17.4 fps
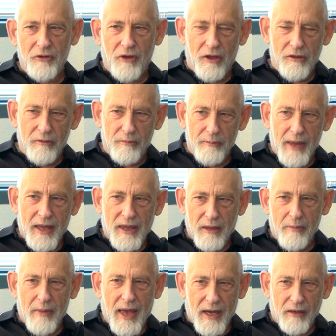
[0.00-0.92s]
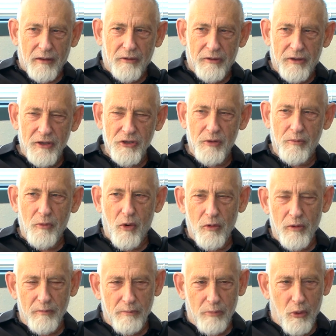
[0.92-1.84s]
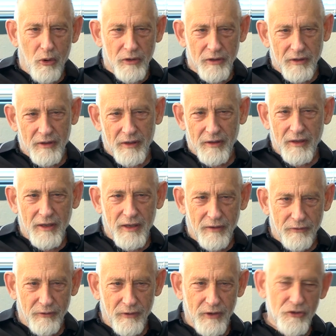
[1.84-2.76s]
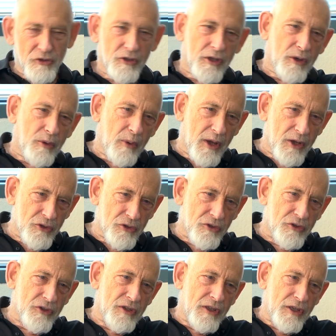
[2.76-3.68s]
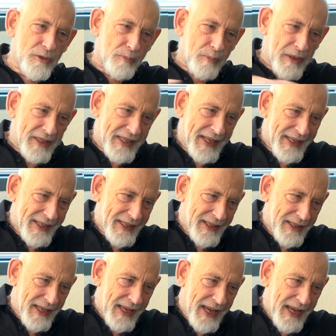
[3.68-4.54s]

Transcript: other mathematical things are more important than the differential equations in this particular